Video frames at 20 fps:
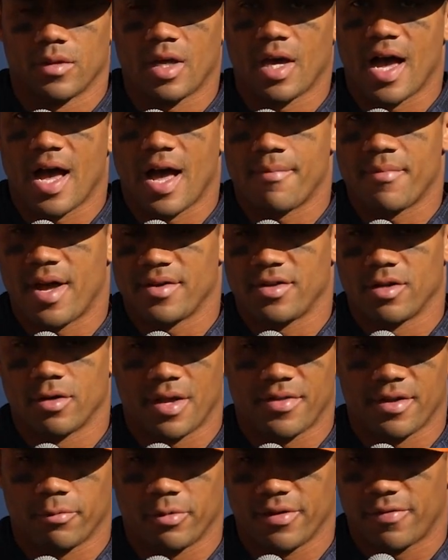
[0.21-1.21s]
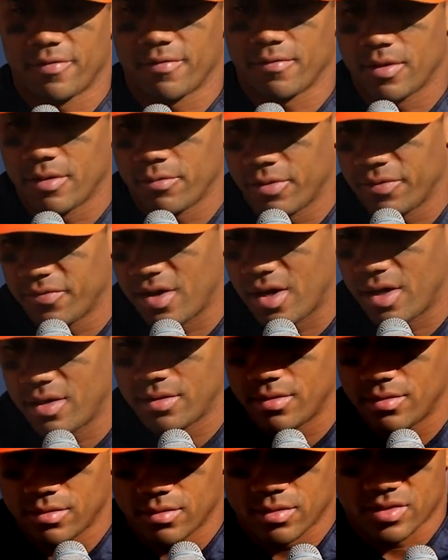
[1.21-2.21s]
Yeah, I mean, I do. I think we've
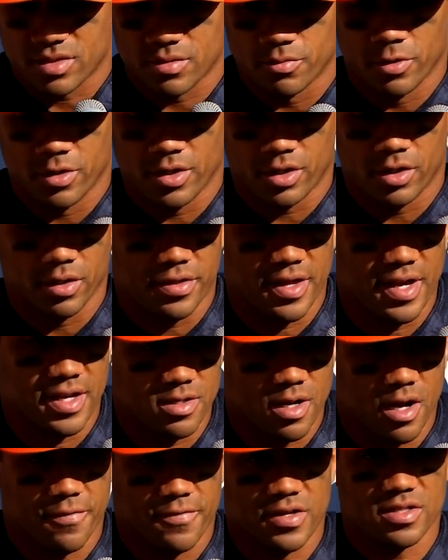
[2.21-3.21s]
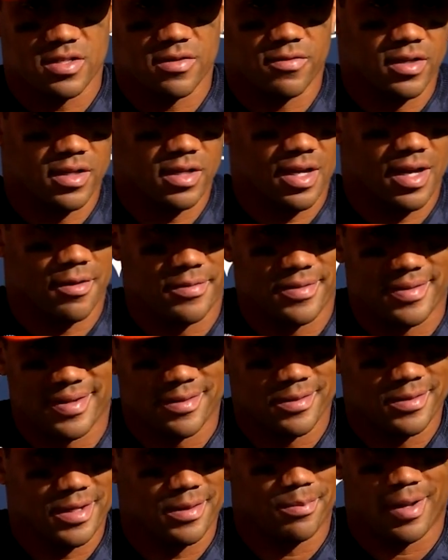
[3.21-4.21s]
done some really good things offensively.
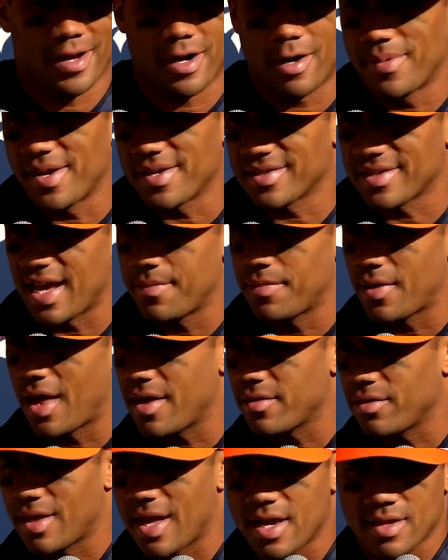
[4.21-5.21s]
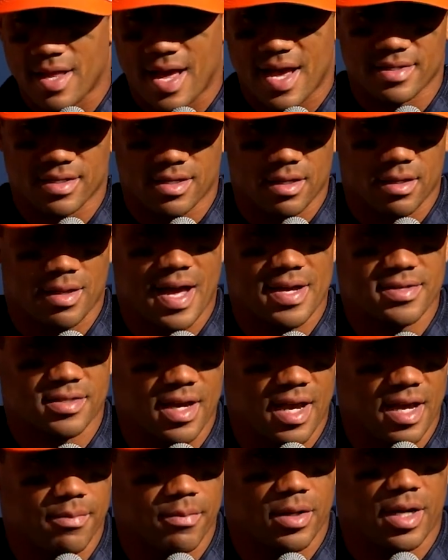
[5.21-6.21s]
Didn't play our best game that
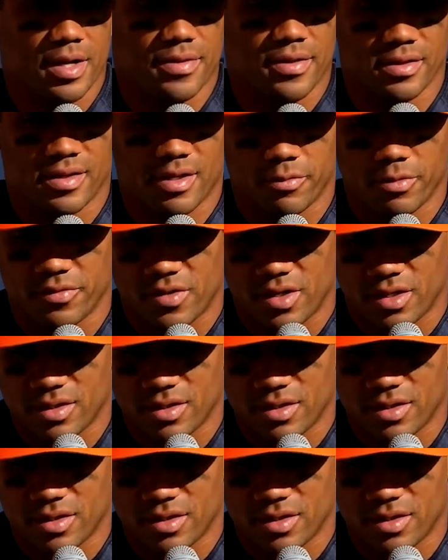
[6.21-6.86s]
last game, but I think that we've